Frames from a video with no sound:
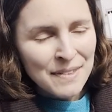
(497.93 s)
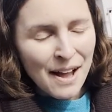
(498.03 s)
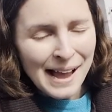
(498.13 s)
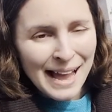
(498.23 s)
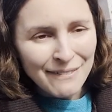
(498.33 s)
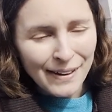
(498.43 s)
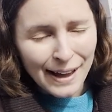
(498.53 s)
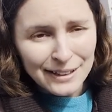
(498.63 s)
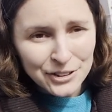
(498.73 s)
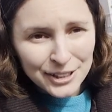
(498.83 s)
I have
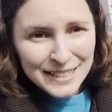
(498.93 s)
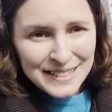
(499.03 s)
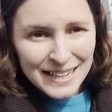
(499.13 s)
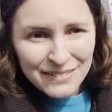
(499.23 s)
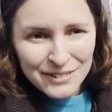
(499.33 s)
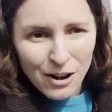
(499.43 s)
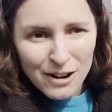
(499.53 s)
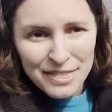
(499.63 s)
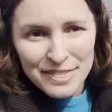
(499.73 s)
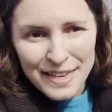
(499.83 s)
hundreds, if
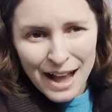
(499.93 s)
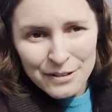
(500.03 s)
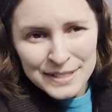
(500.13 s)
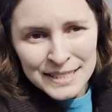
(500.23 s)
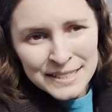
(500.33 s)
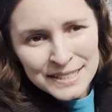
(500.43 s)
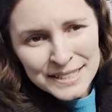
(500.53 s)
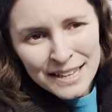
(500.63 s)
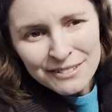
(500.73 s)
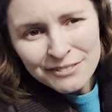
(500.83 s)
not thousands
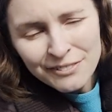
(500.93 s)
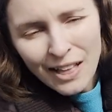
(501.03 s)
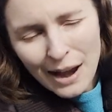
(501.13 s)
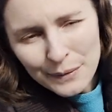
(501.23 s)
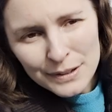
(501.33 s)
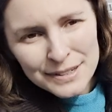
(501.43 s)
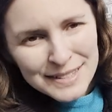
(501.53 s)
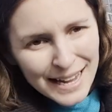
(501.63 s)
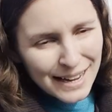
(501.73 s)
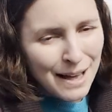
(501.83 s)
of flowers
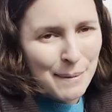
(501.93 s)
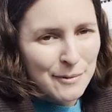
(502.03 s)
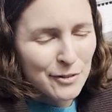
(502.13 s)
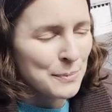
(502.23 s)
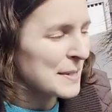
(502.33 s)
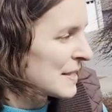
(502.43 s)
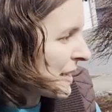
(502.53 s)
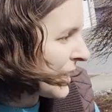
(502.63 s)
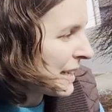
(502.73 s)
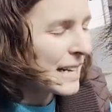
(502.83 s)
that come up from
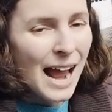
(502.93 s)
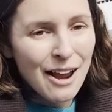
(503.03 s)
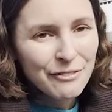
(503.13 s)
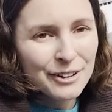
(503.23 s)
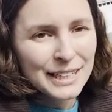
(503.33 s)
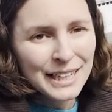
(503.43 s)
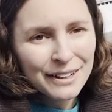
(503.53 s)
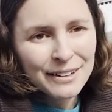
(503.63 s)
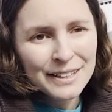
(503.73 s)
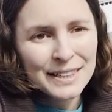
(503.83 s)
seed every
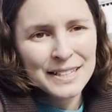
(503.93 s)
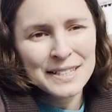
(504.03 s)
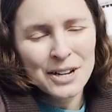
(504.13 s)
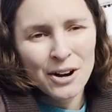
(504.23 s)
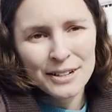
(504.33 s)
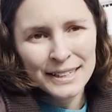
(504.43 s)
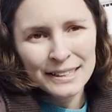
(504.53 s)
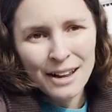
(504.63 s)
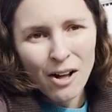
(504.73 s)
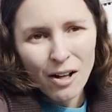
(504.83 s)
year in this garden,